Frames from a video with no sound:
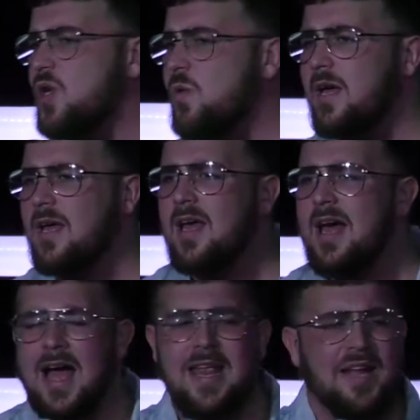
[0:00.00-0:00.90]
do it.
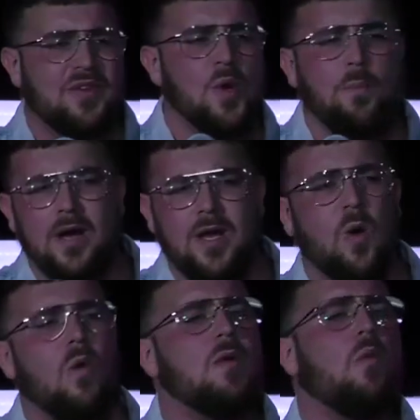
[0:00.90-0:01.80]
And you get to a point, you go,
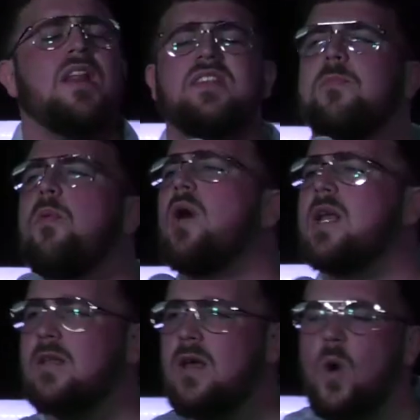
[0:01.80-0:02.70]
what's the
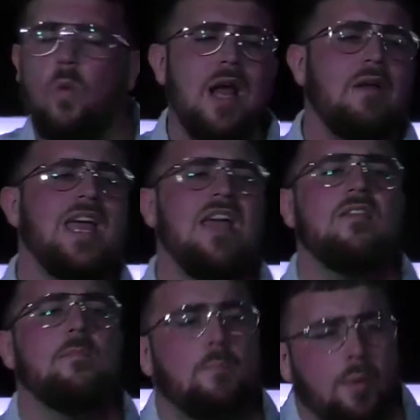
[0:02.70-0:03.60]
point? Why do I
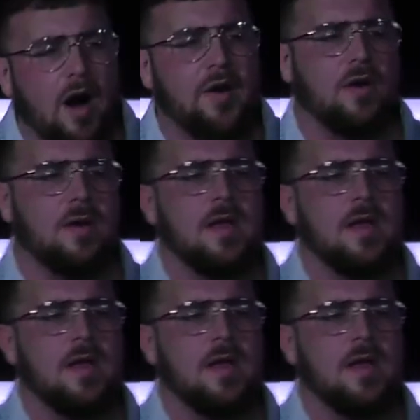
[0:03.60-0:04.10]
even bother?